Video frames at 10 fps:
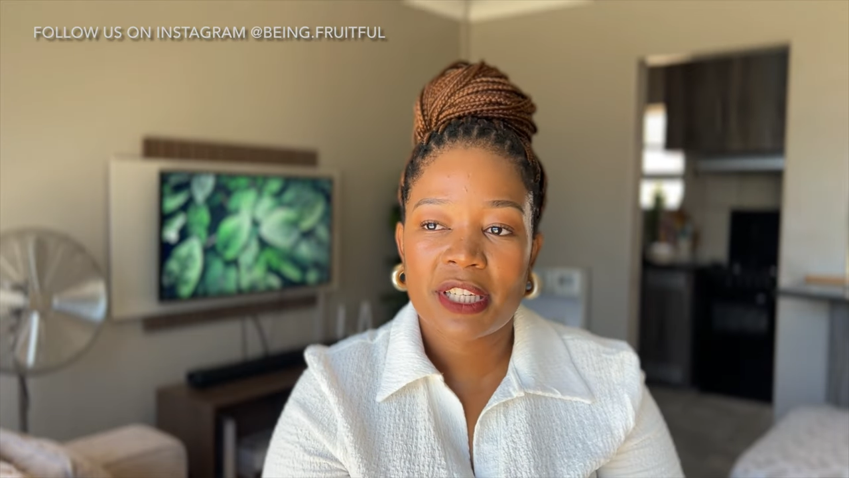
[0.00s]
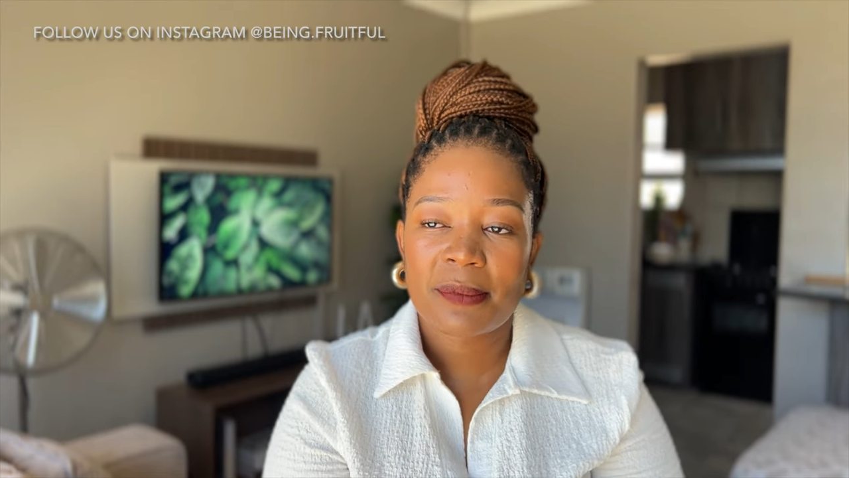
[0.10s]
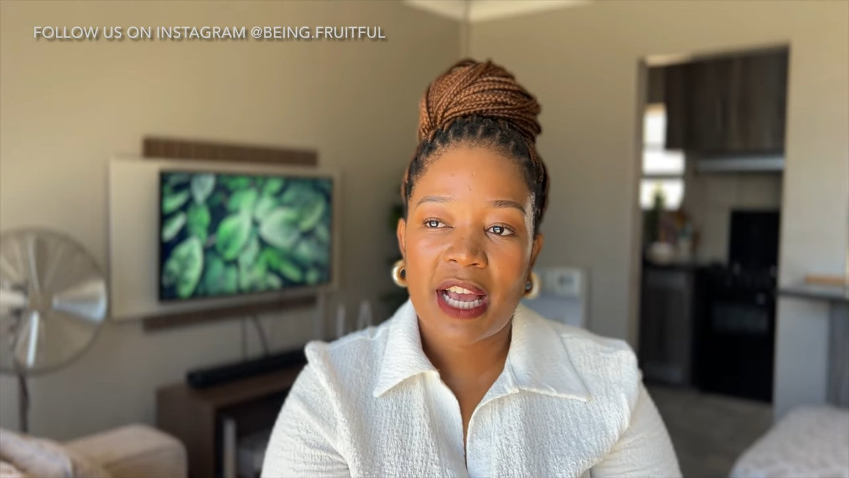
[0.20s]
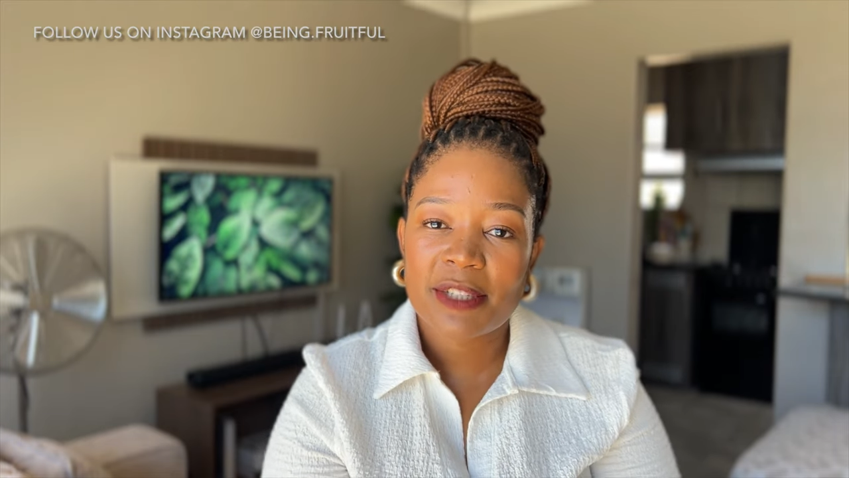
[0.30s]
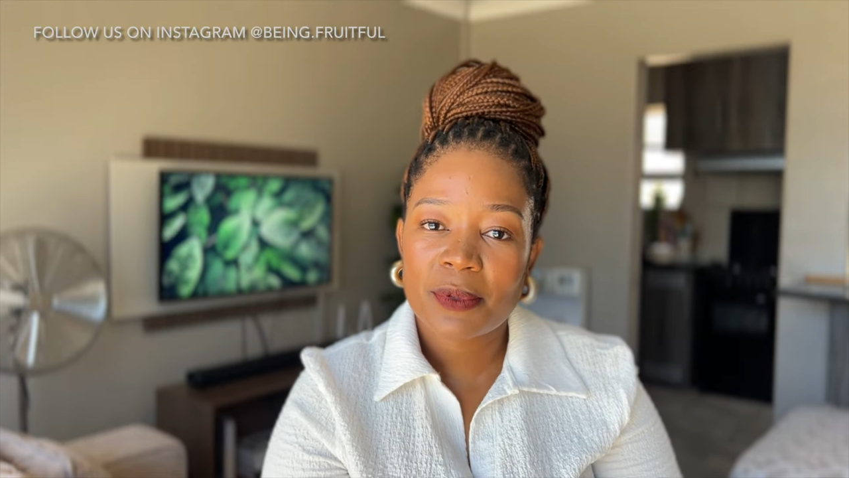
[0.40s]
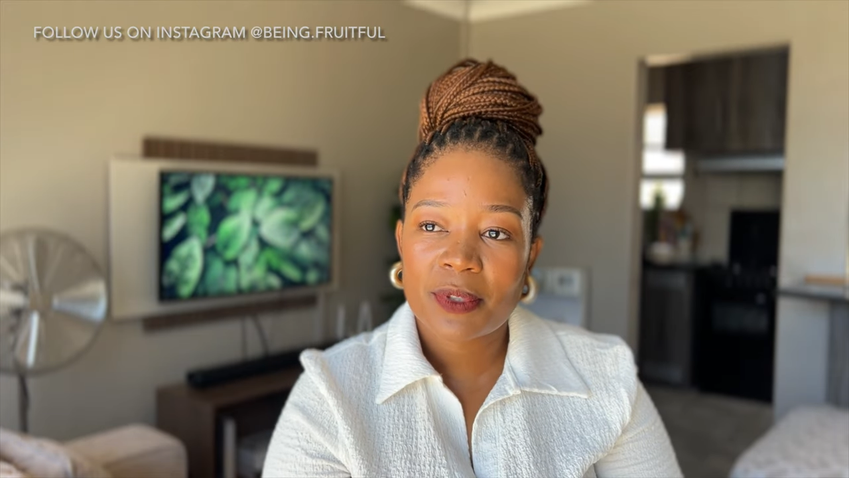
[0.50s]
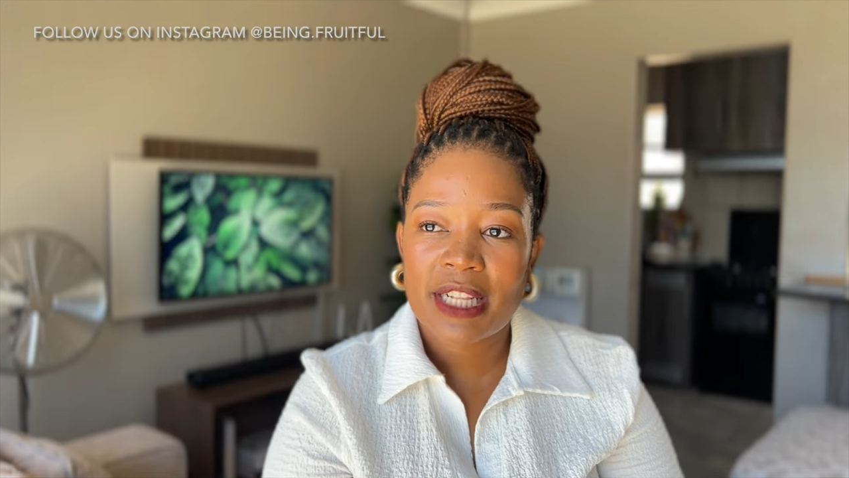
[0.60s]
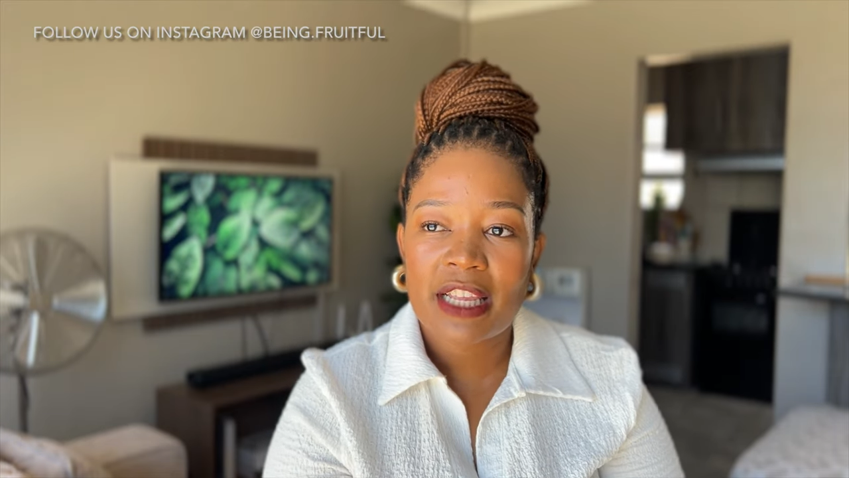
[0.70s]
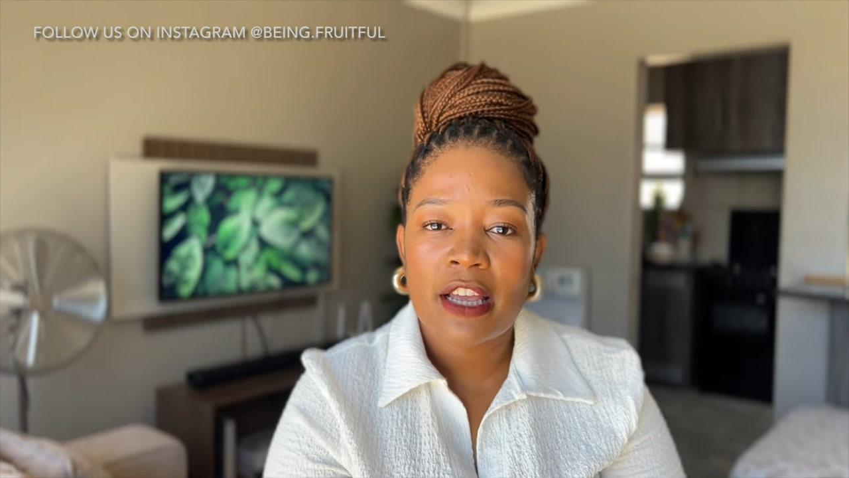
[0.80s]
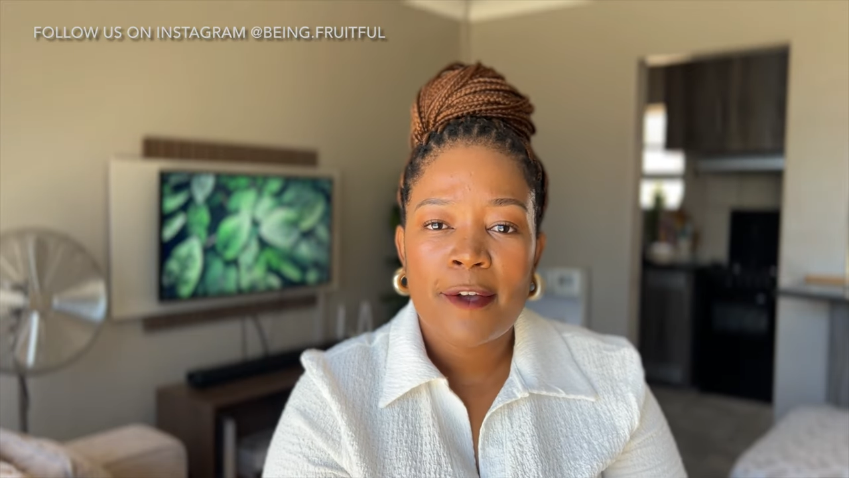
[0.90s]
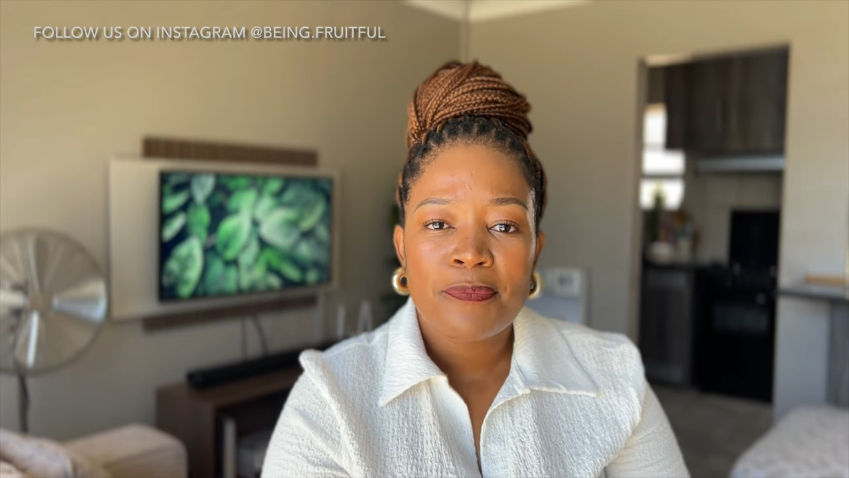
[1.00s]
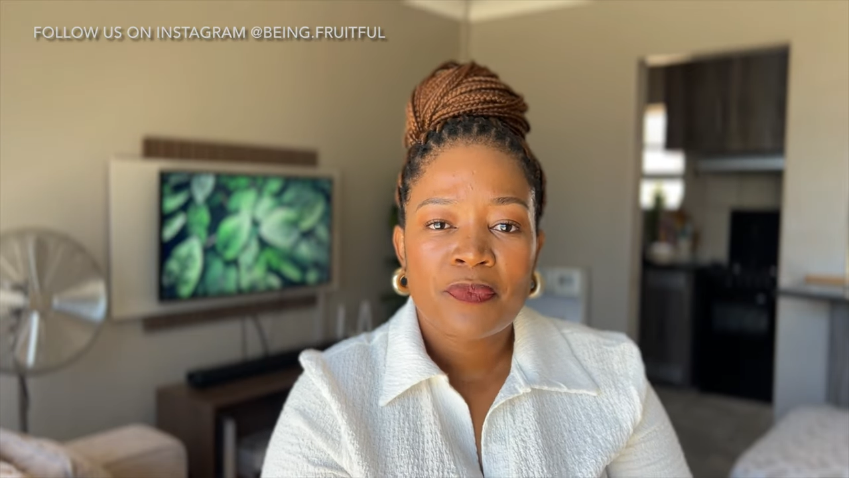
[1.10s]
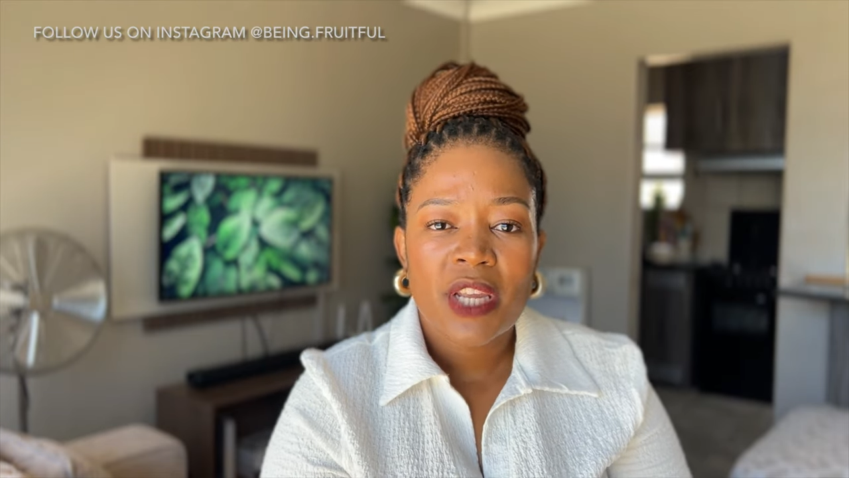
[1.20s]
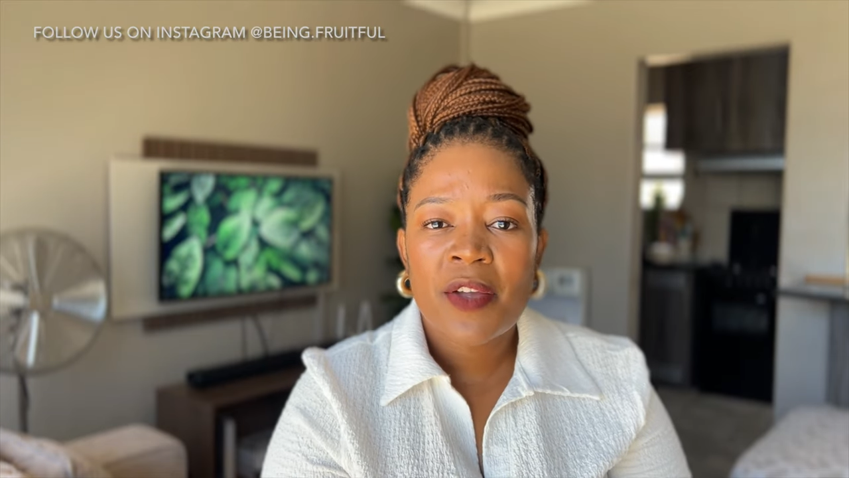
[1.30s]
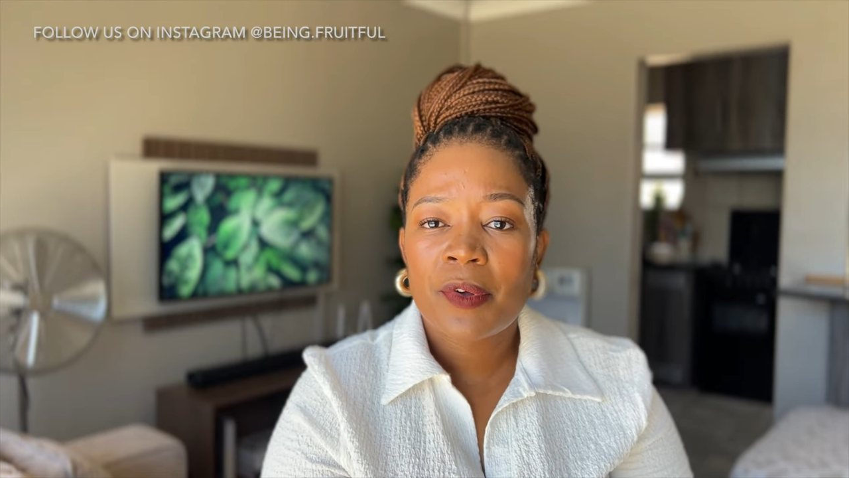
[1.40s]
And my husband was like,
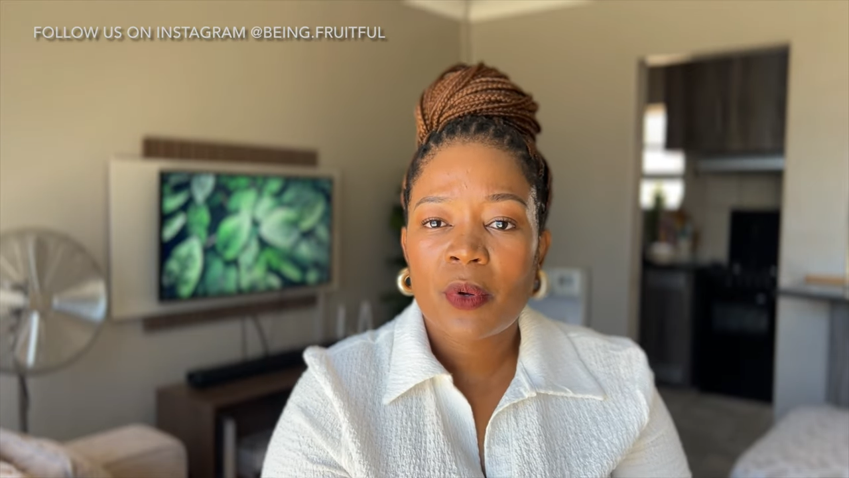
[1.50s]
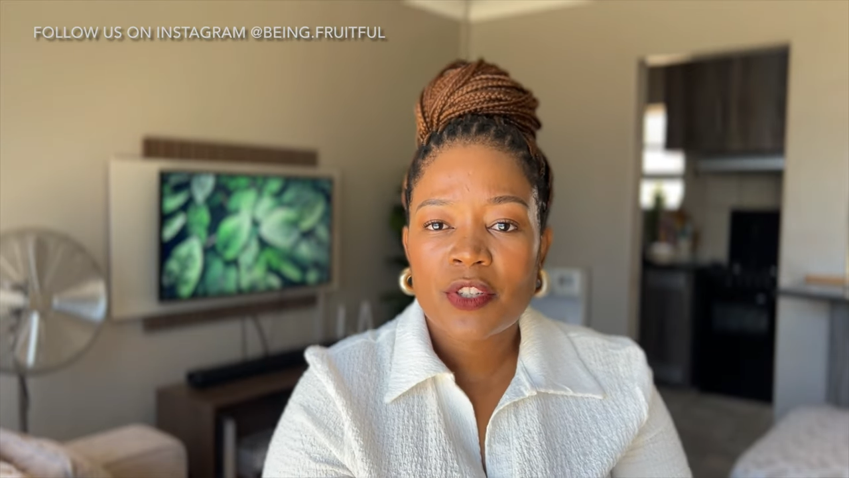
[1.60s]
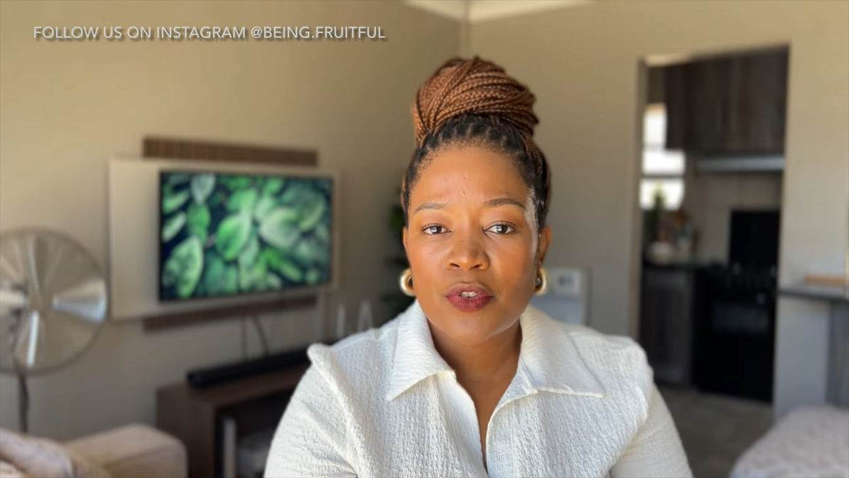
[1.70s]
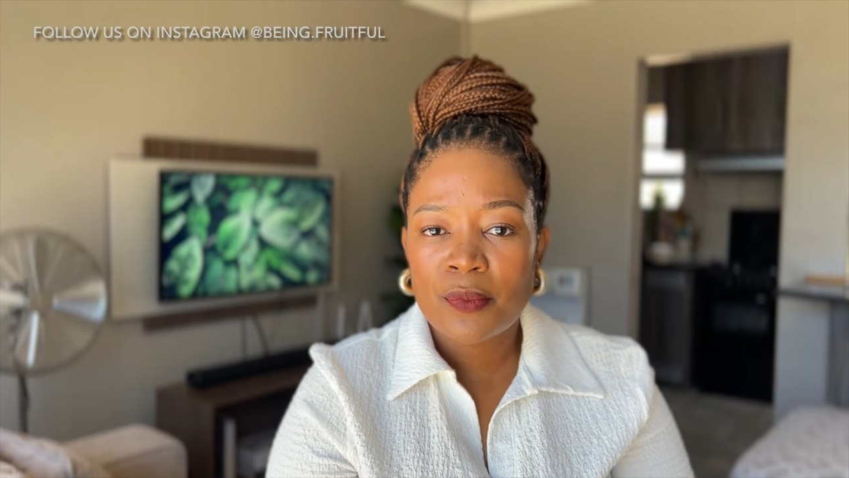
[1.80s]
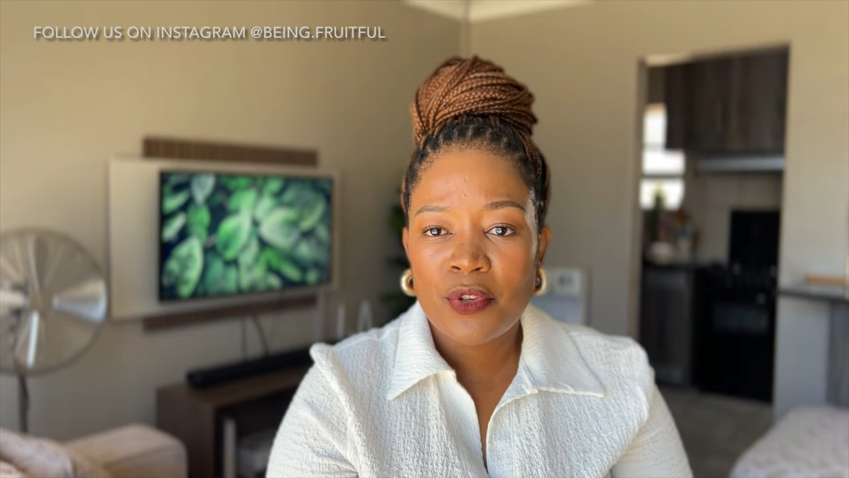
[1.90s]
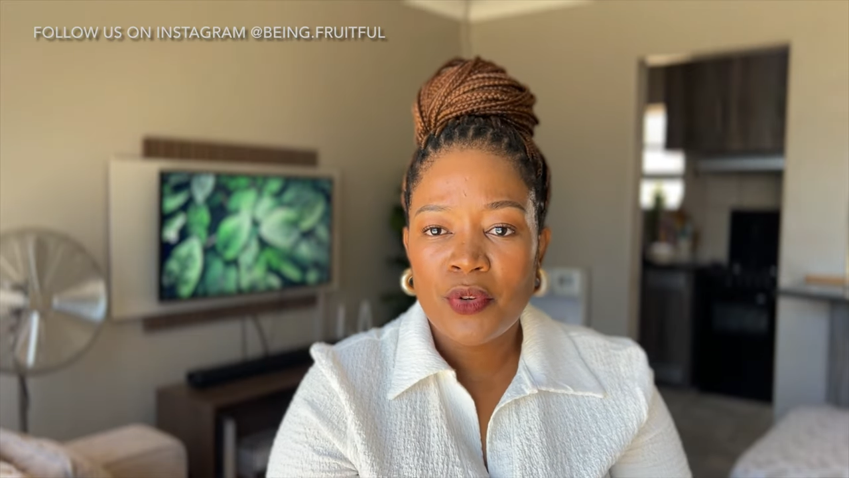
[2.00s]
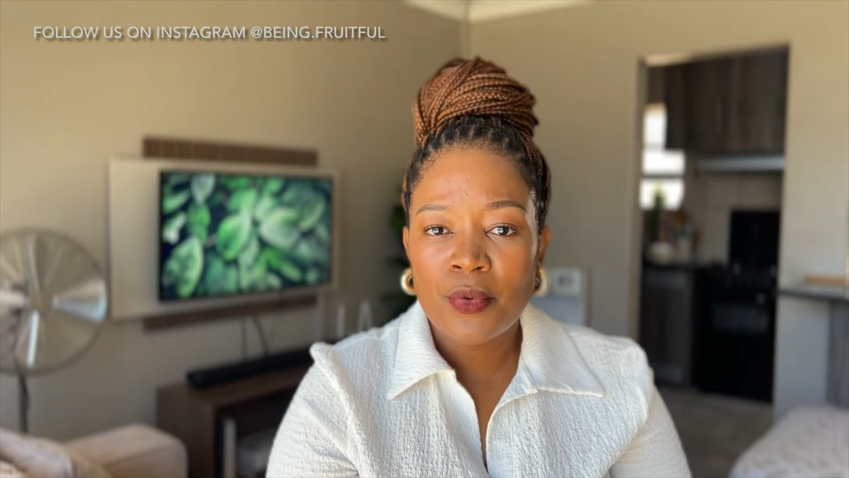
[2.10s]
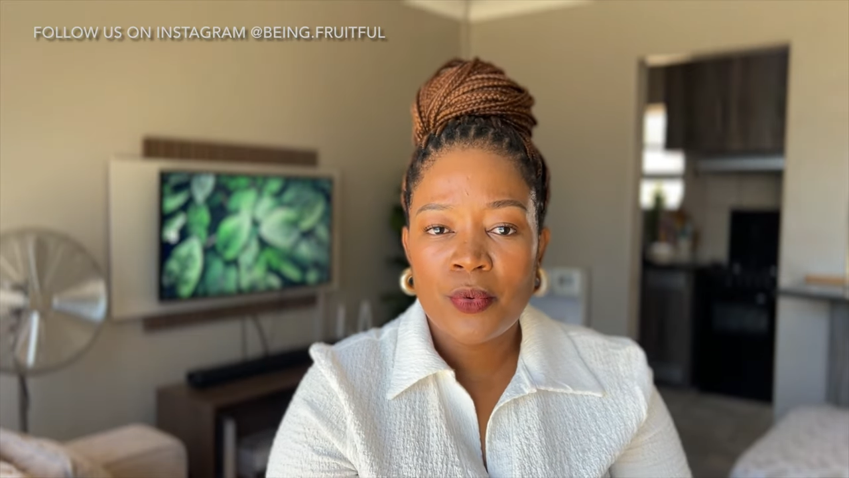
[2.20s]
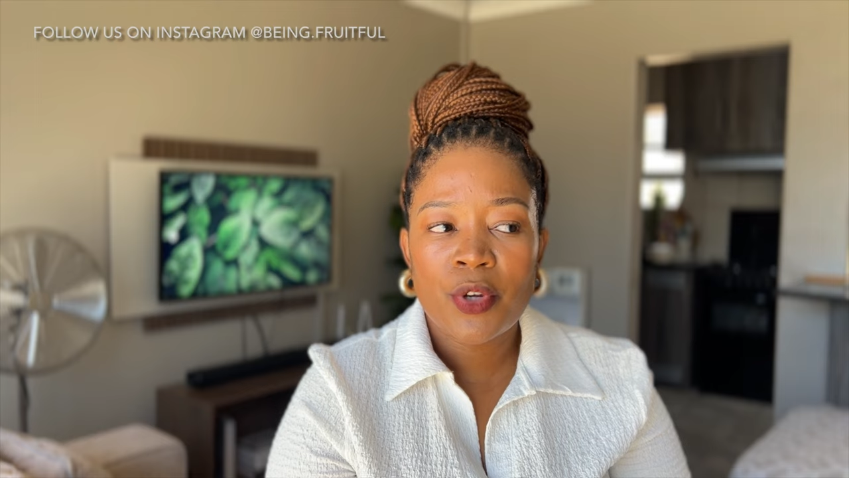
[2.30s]
if it was from you,